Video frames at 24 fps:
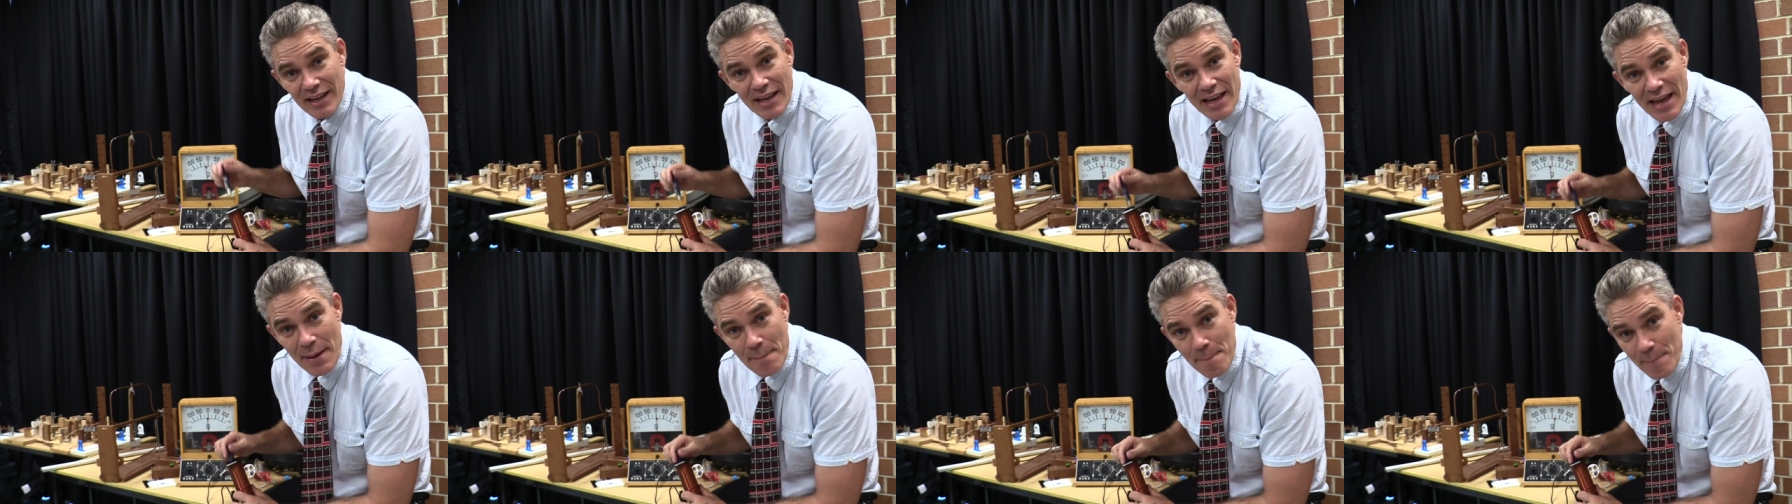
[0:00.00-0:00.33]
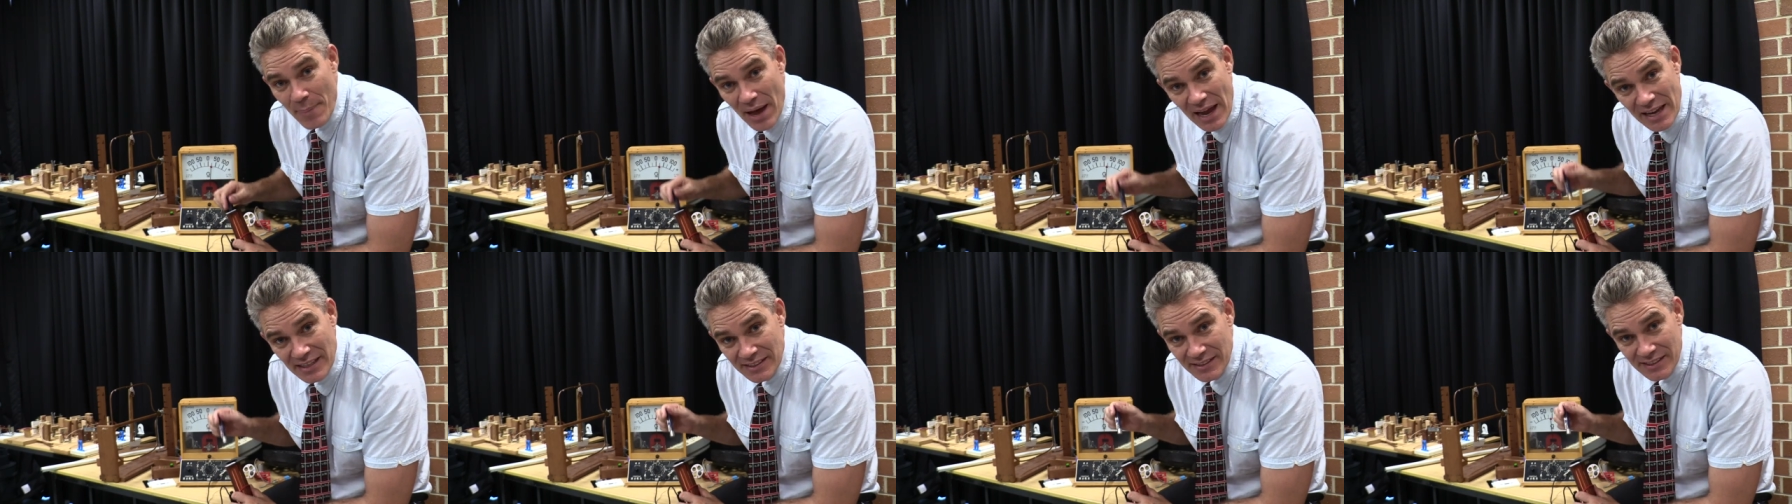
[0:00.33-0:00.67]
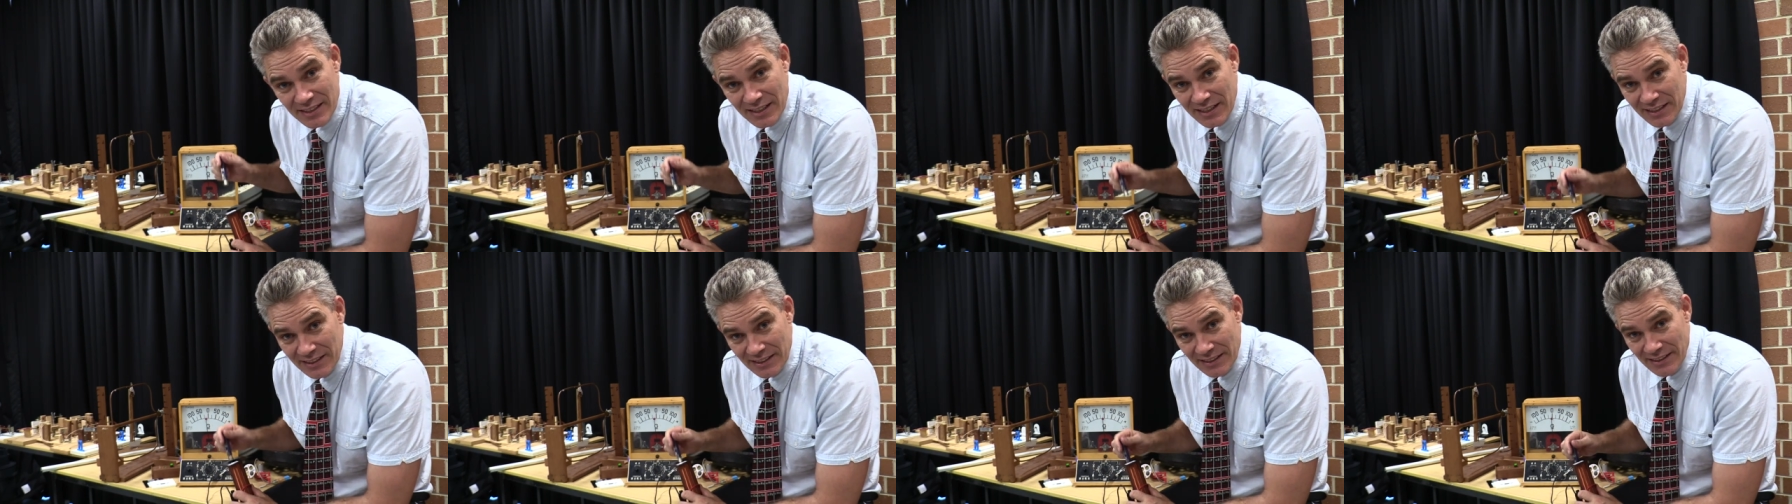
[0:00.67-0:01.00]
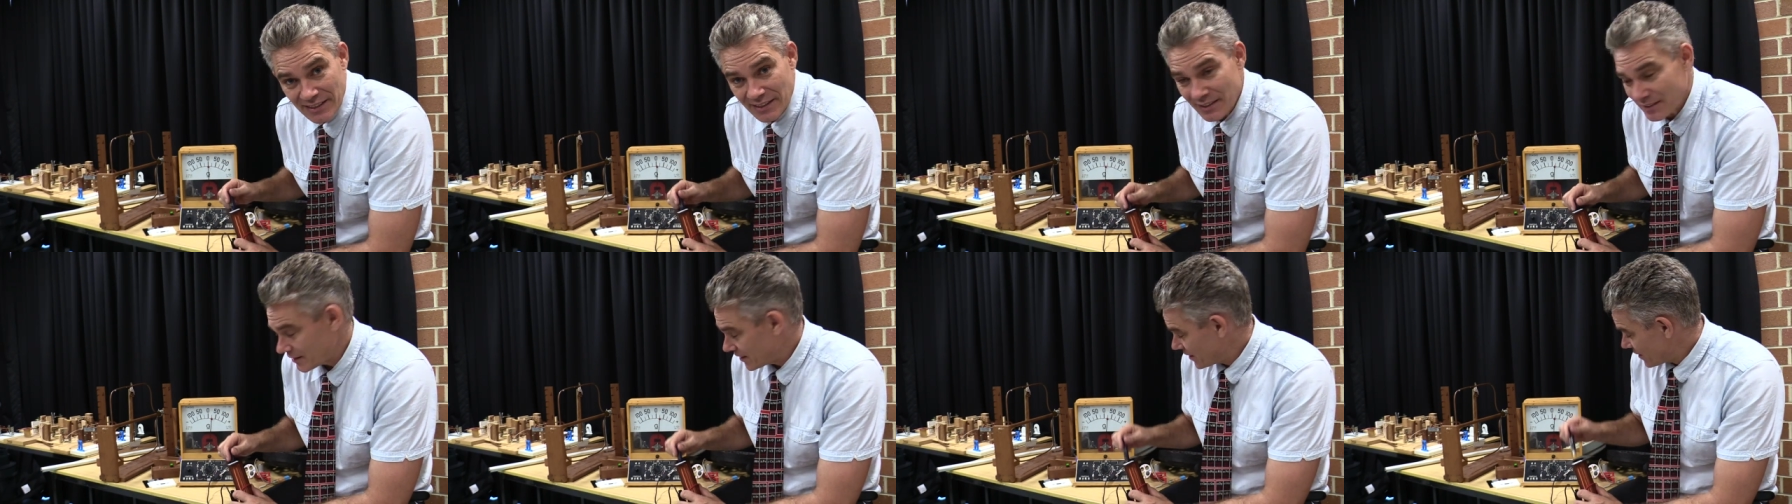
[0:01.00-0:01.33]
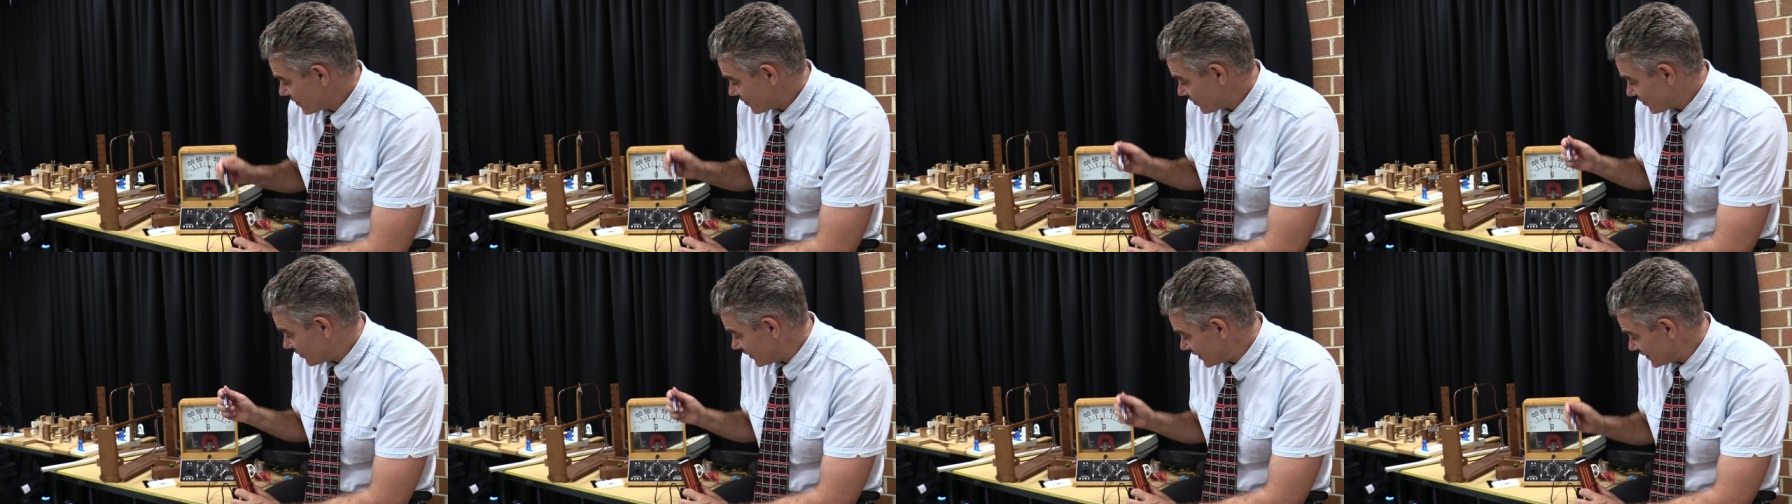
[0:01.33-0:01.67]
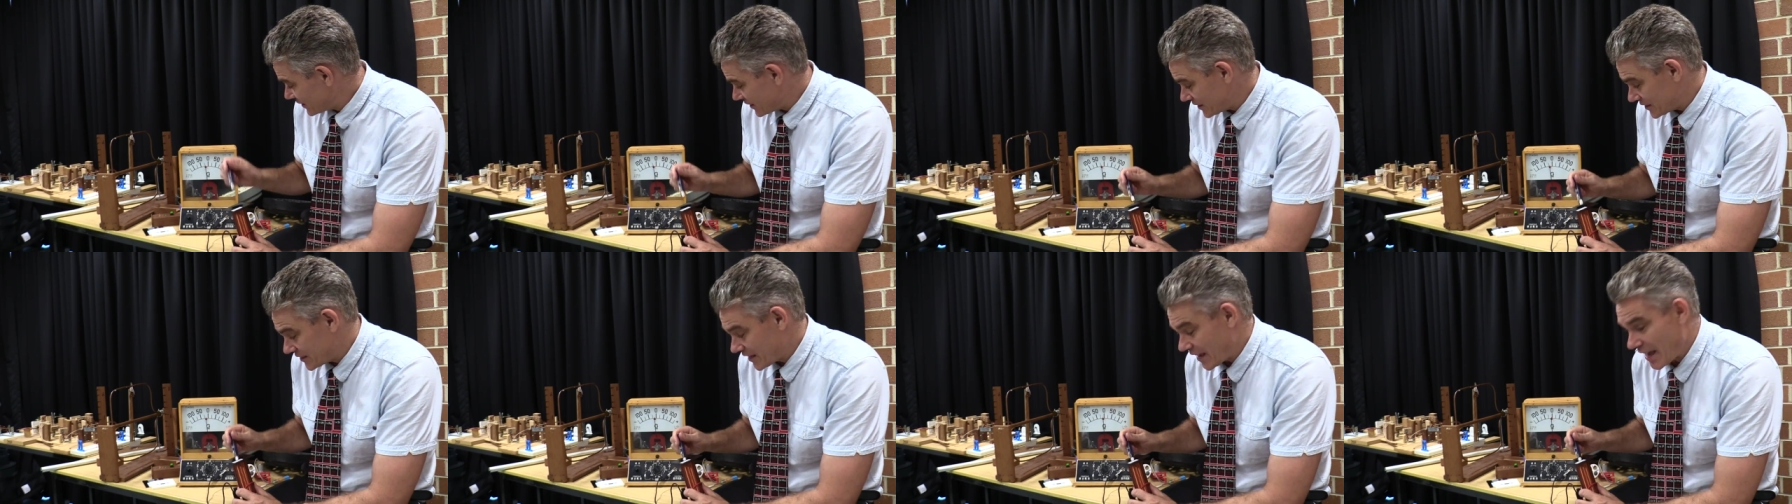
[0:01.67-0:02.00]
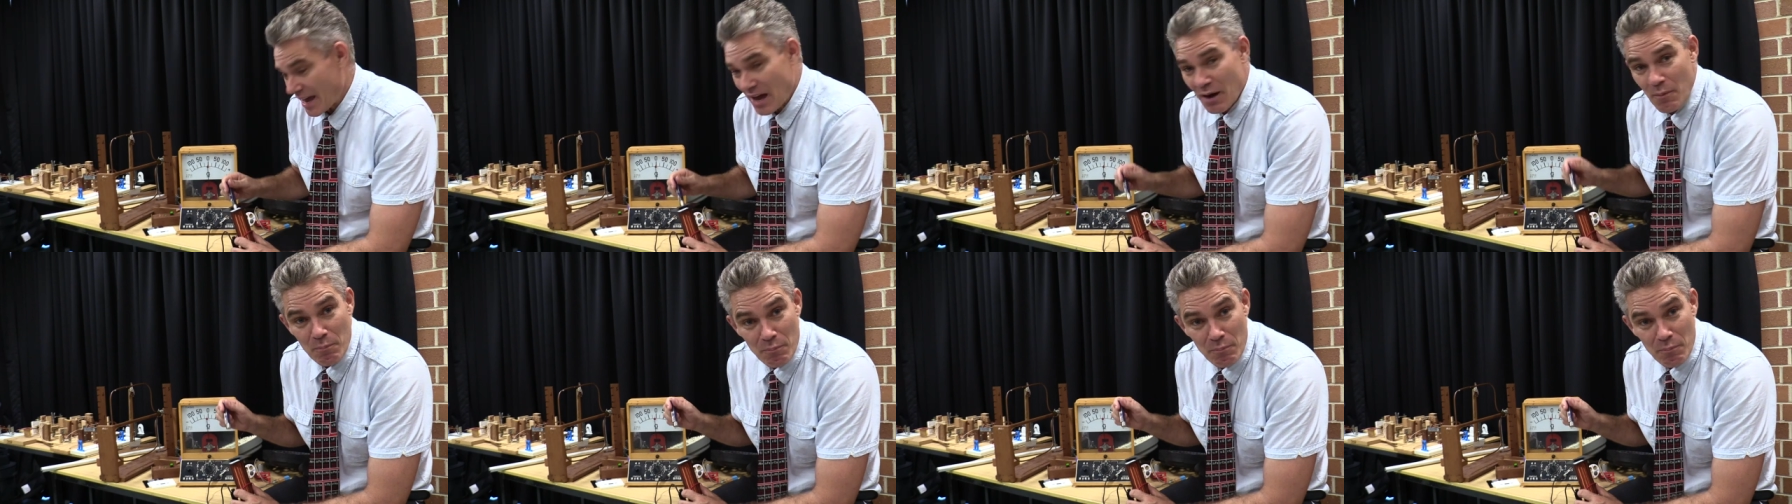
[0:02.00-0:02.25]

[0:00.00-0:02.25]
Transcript: And basically, this is how